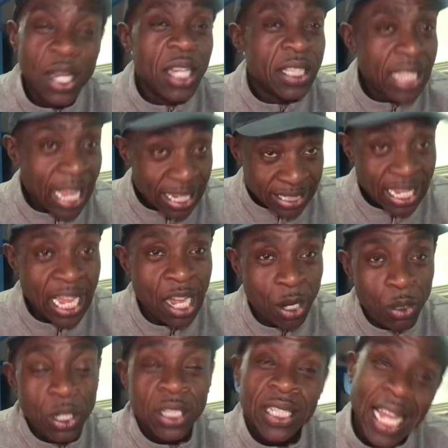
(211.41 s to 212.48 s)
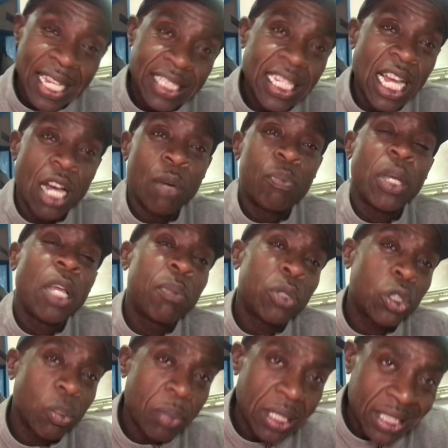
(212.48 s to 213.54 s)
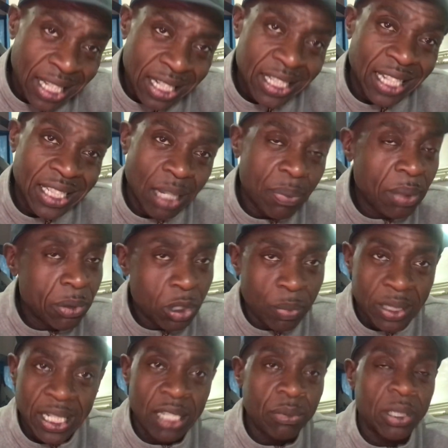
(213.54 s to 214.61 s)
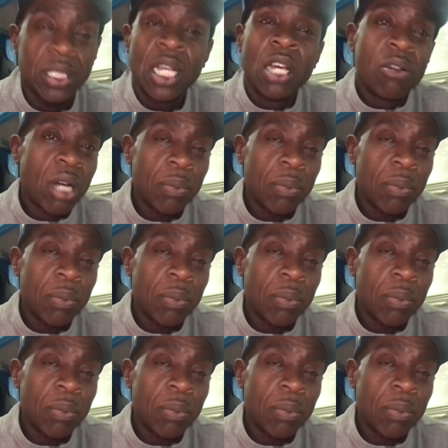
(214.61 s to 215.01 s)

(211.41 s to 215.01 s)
that's how people should be that's how people should be dealing with this, right?